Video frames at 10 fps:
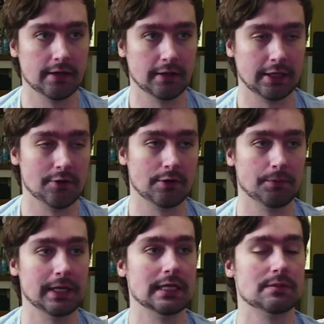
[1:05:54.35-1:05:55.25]
Like you can
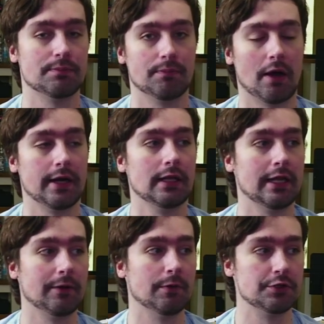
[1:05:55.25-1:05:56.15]
read its body
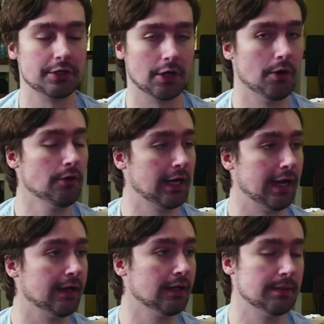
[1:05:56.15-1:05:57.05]
language and go,
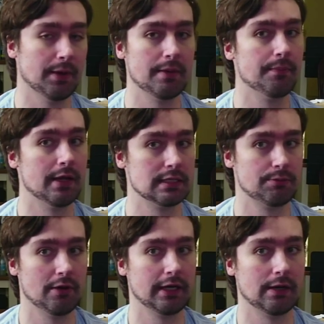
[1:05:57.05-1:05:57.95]
okay, it might, it's
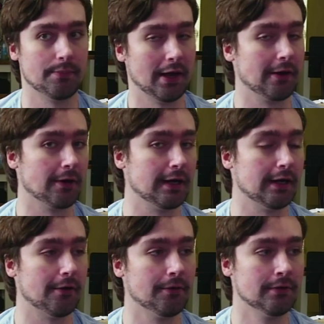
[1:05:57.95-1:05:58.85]
probably going to bite right
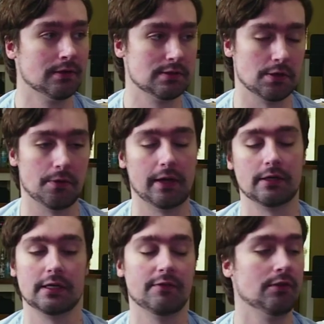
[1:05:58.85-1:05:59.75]
now. So I'd
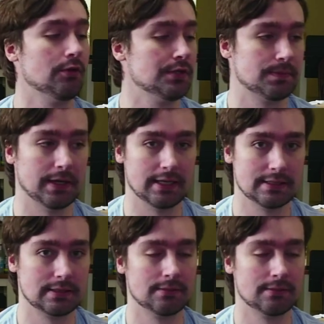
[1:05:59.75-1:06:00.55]
give it a little space.